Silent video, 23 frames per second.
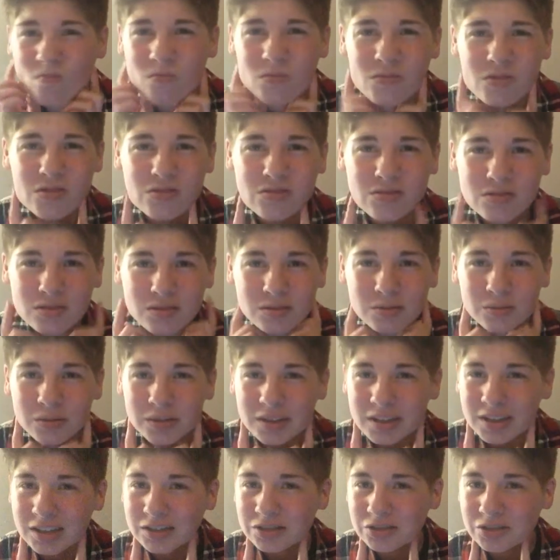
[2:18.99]
I
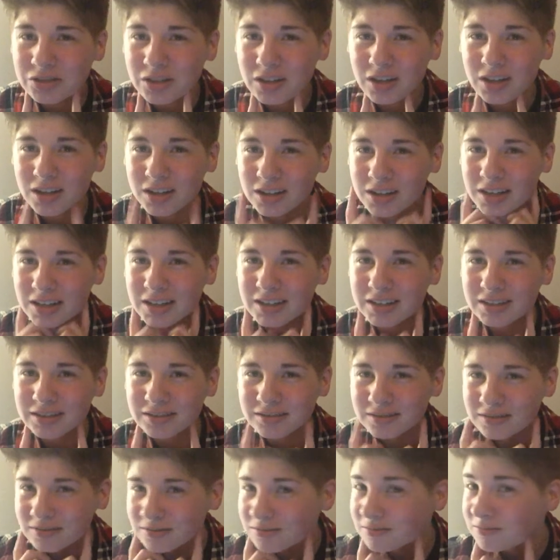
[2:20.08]
want that jawline.
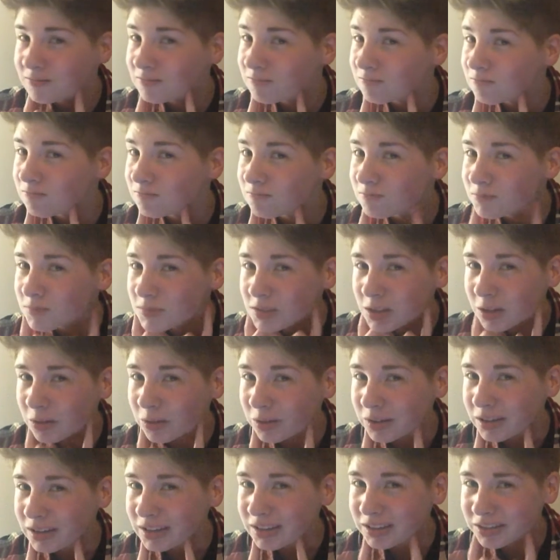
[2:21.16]
I
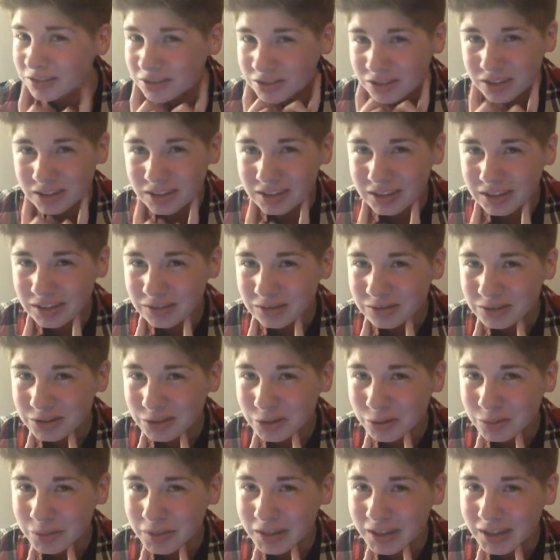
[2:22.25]
want that jawline
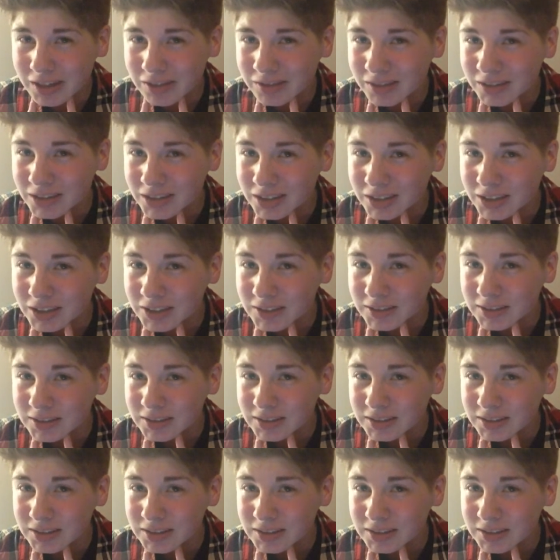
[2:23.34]
so bad right now.